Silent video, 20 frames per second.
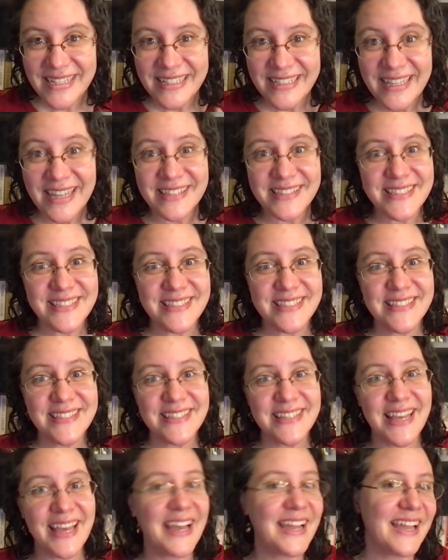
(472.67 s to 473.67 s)
Yes,
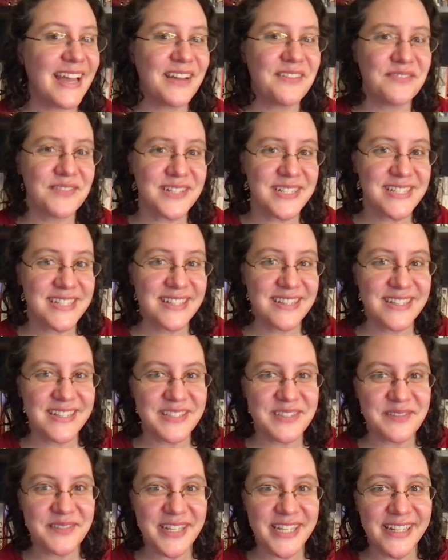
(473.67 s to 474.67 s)
I have written
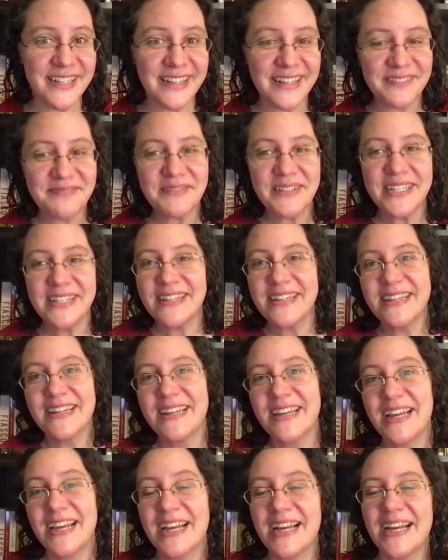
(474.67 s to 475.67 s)
this week.
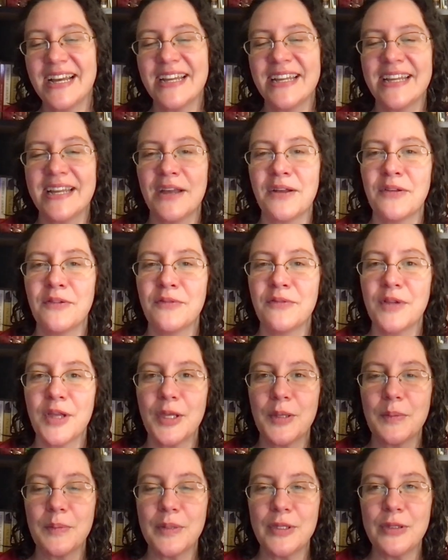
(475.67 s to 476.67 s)
I have
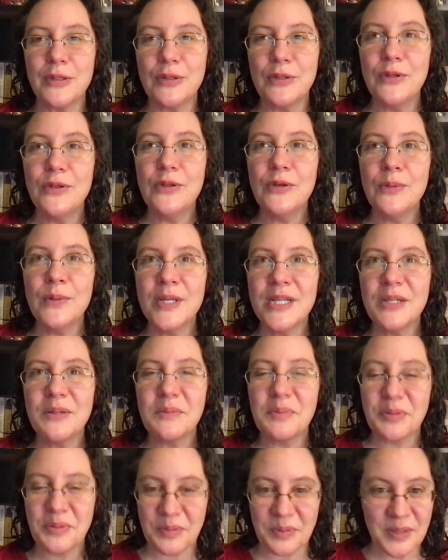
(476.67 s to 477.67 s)
been doing
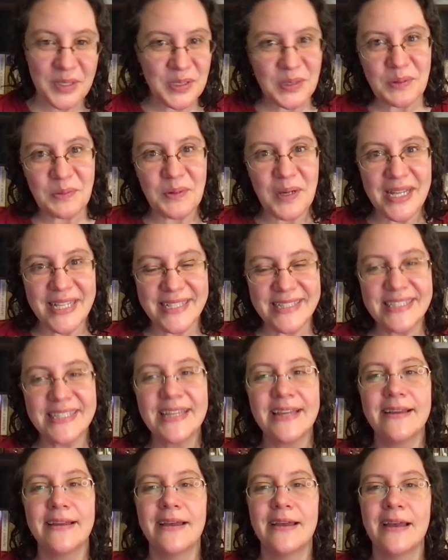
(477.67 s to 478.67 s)
pretty well.
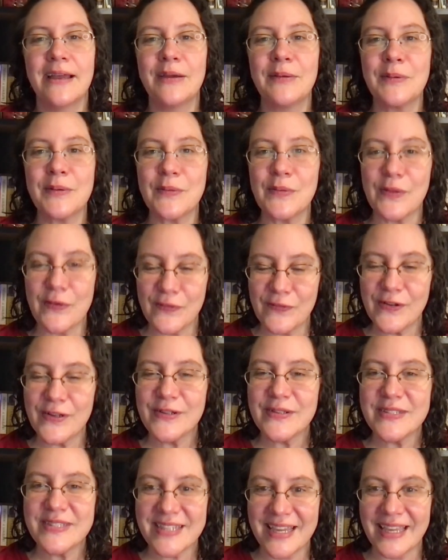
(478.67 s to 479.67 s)
I wrote the
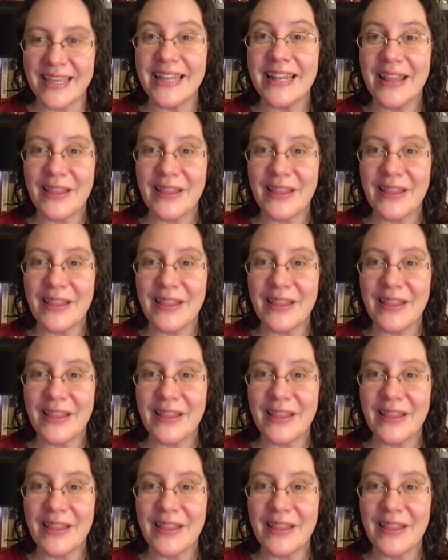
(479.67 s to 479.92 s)
first, second,